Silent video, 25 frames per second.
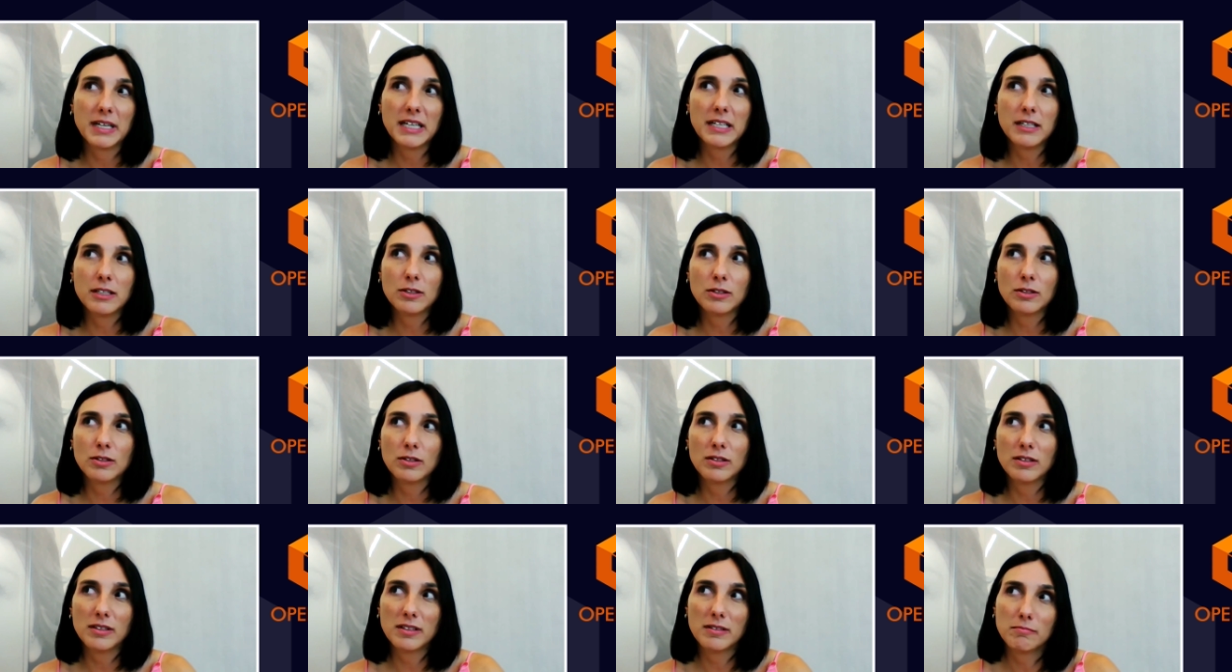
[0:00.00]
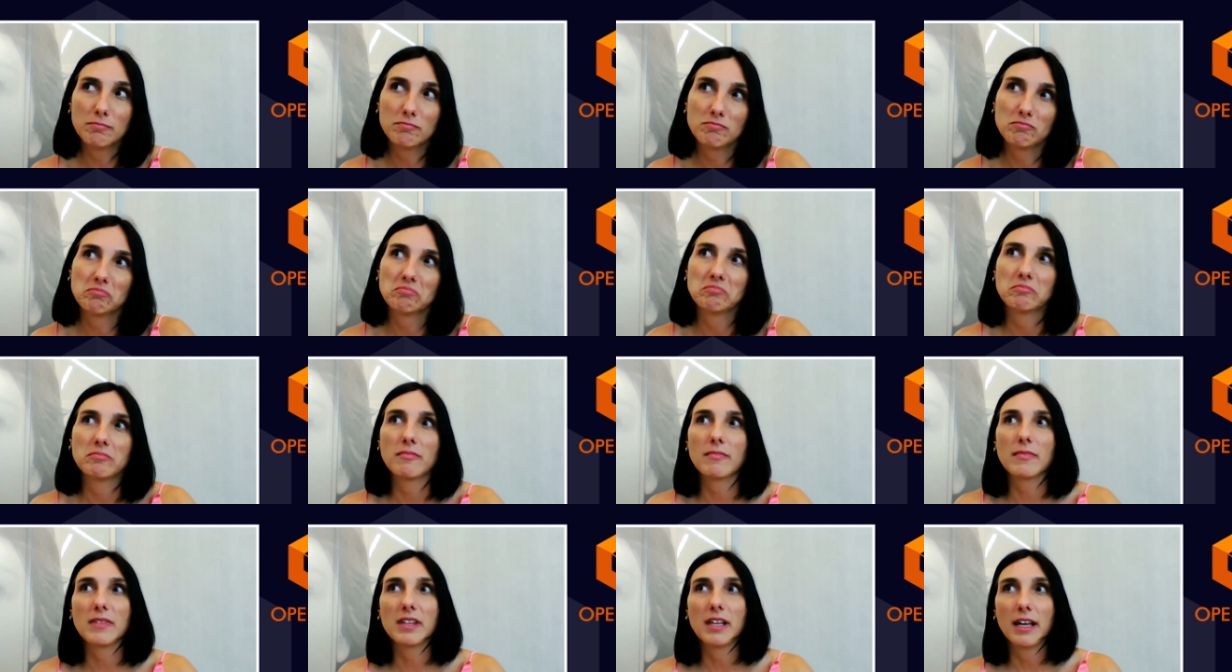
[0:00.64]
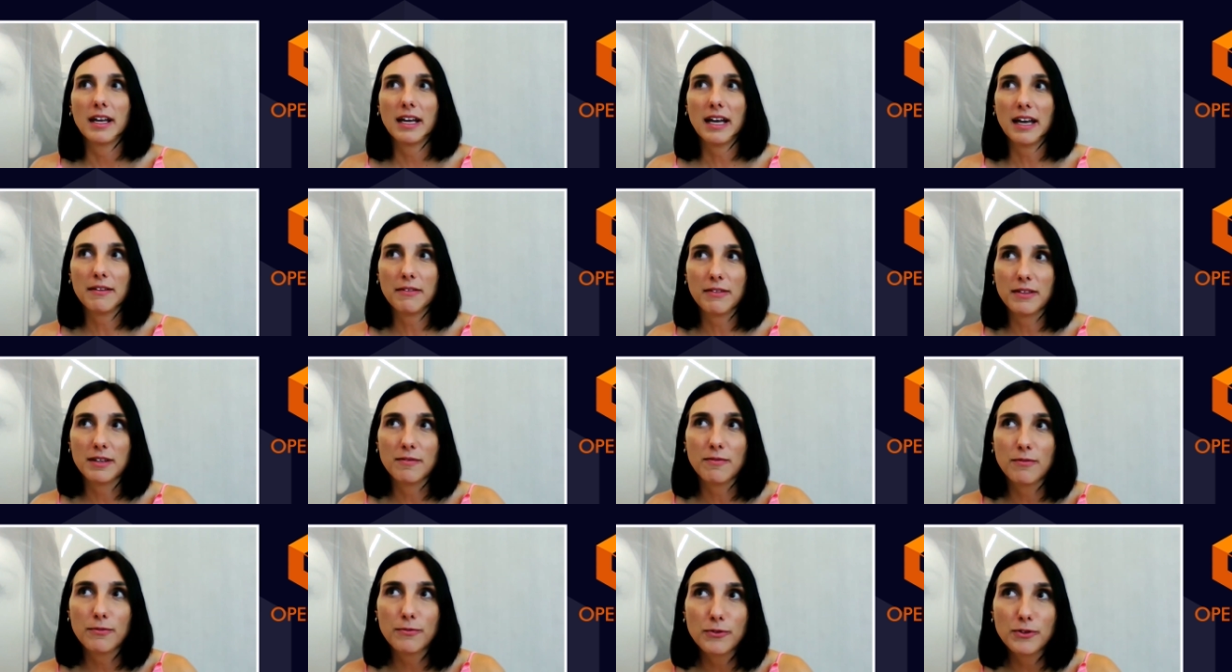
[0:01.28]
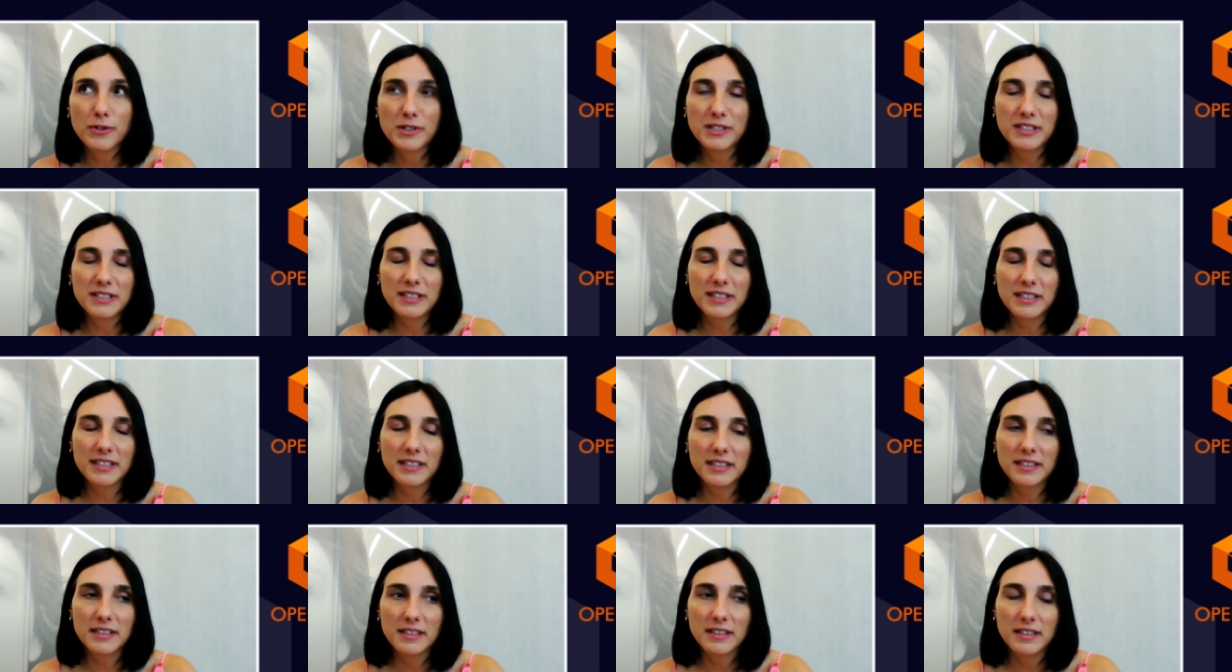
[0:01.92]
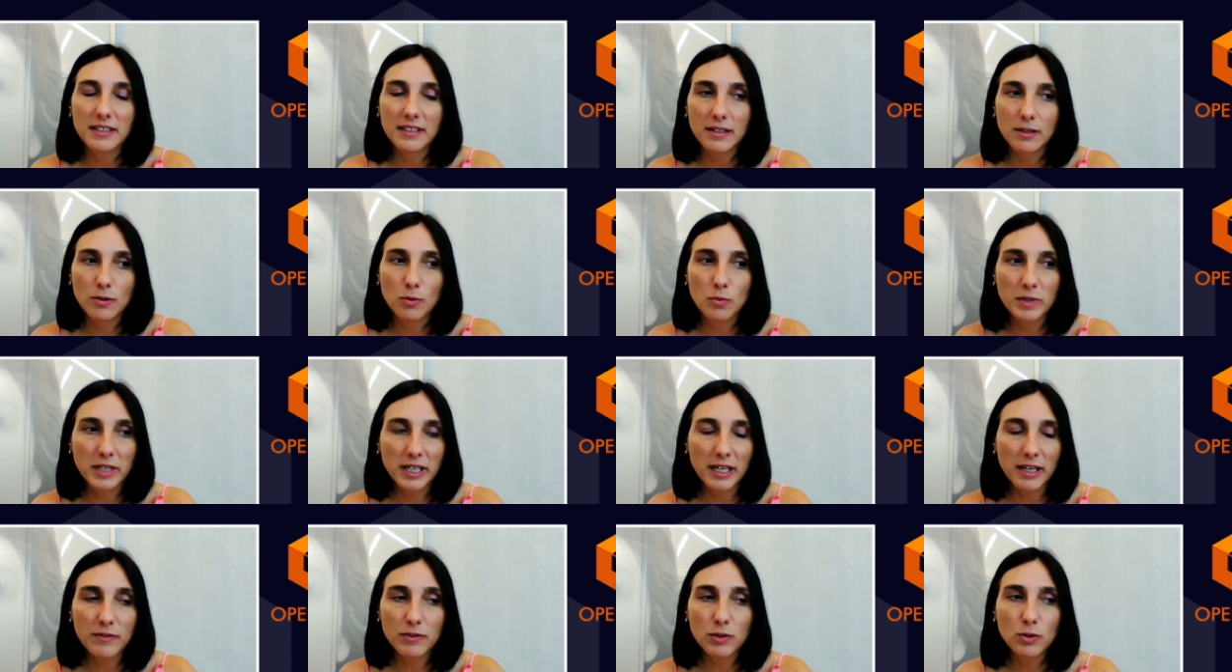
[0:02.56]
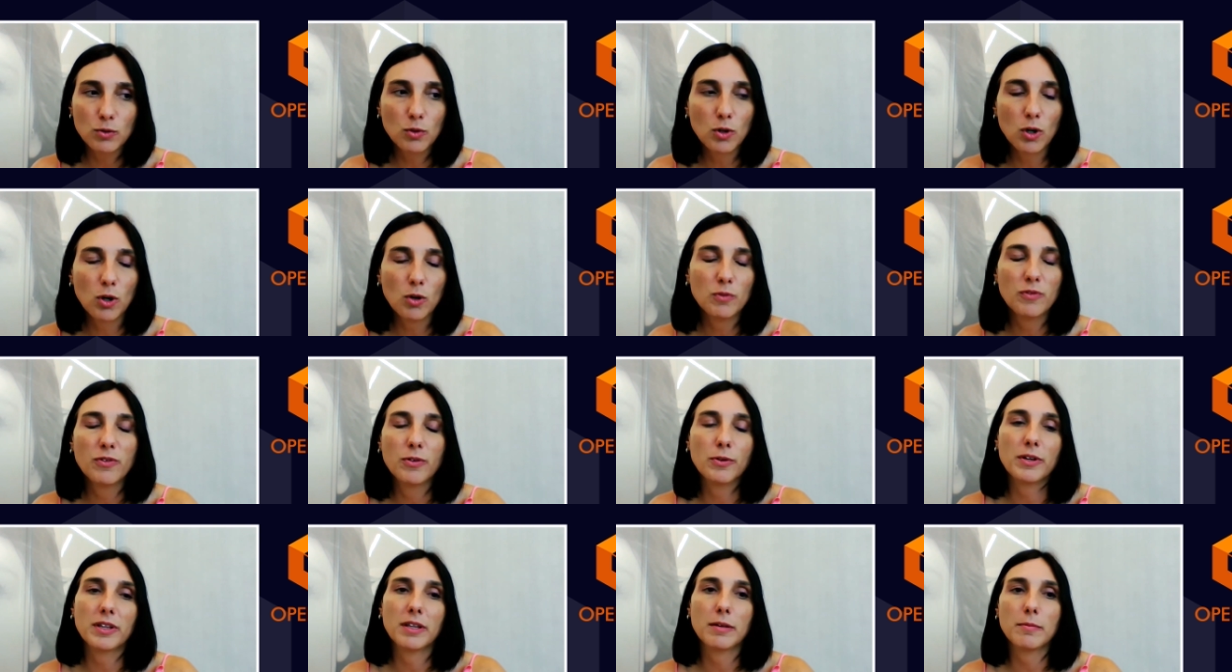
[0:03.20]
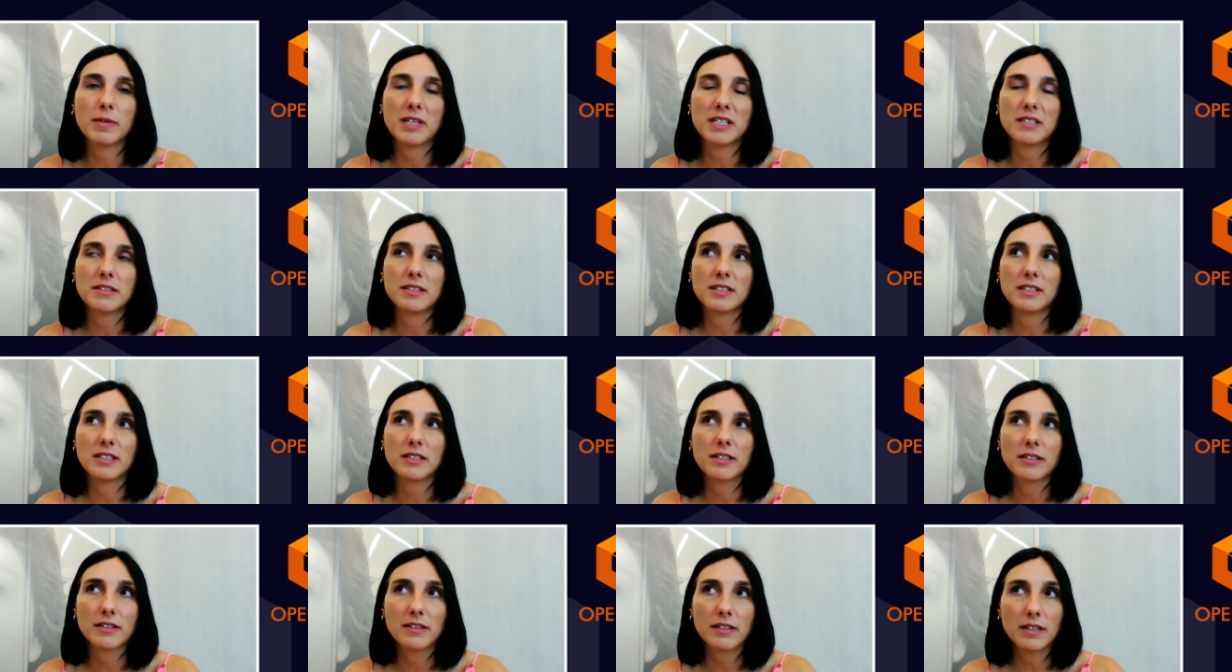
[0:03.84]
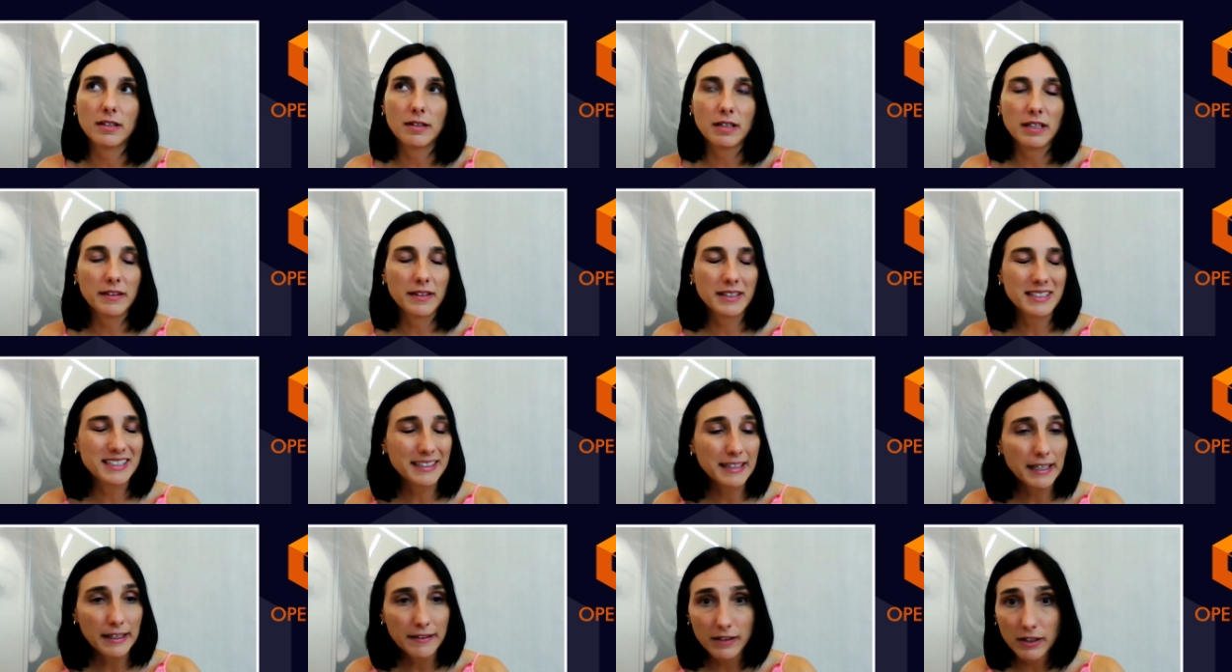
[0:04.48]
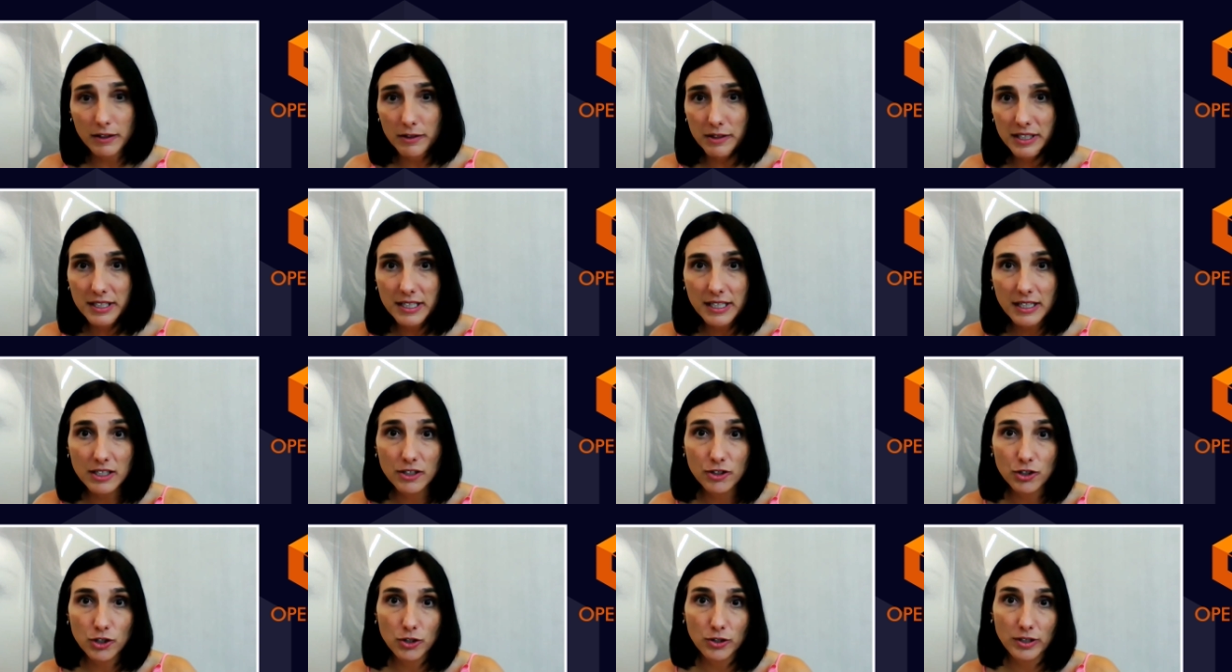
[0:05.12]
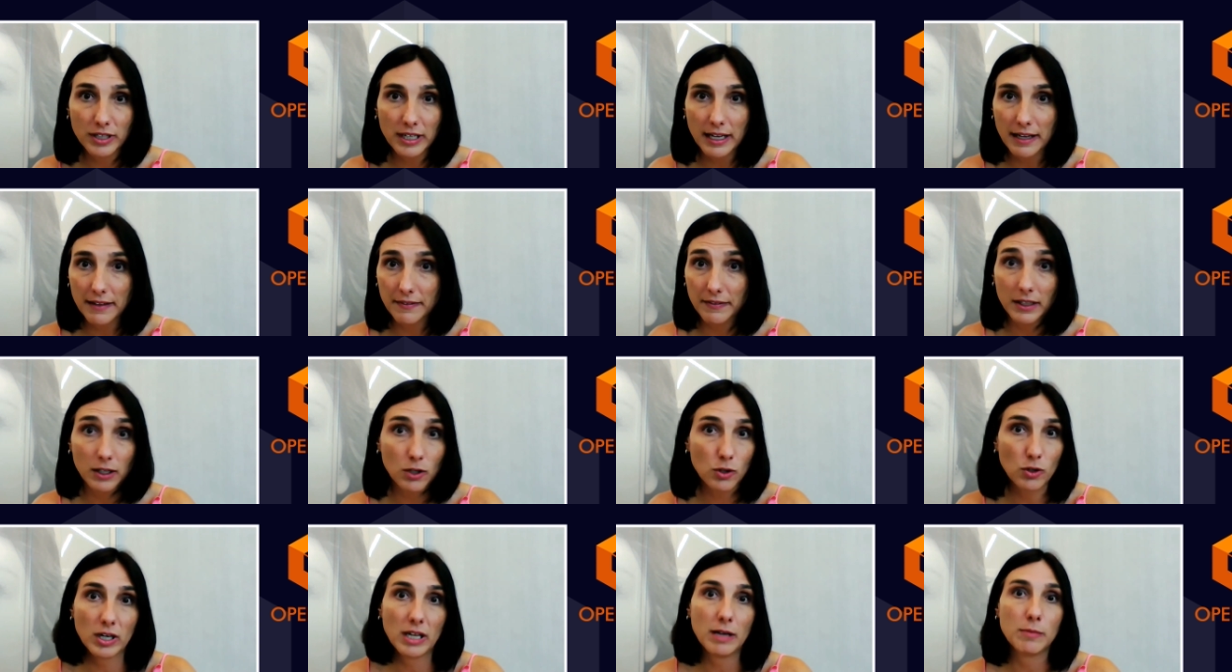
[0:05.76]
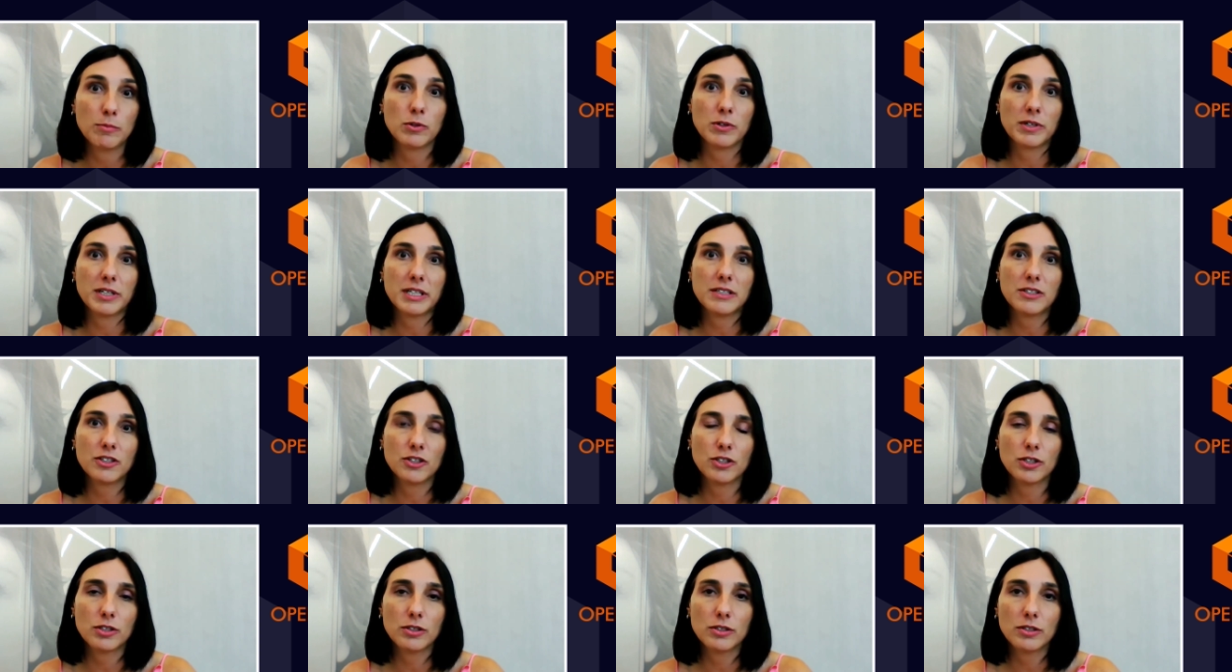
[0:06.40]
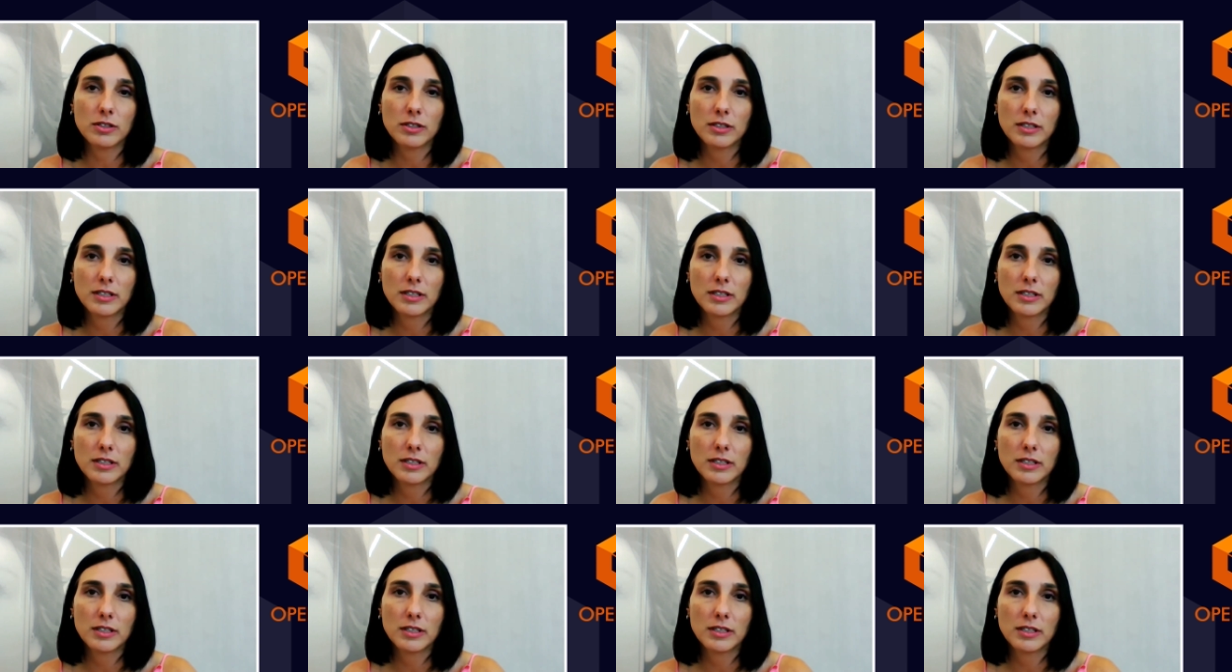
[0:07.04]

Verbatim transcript: main, I think firstly, we have to go for the basic, the, the standardization and the collaboration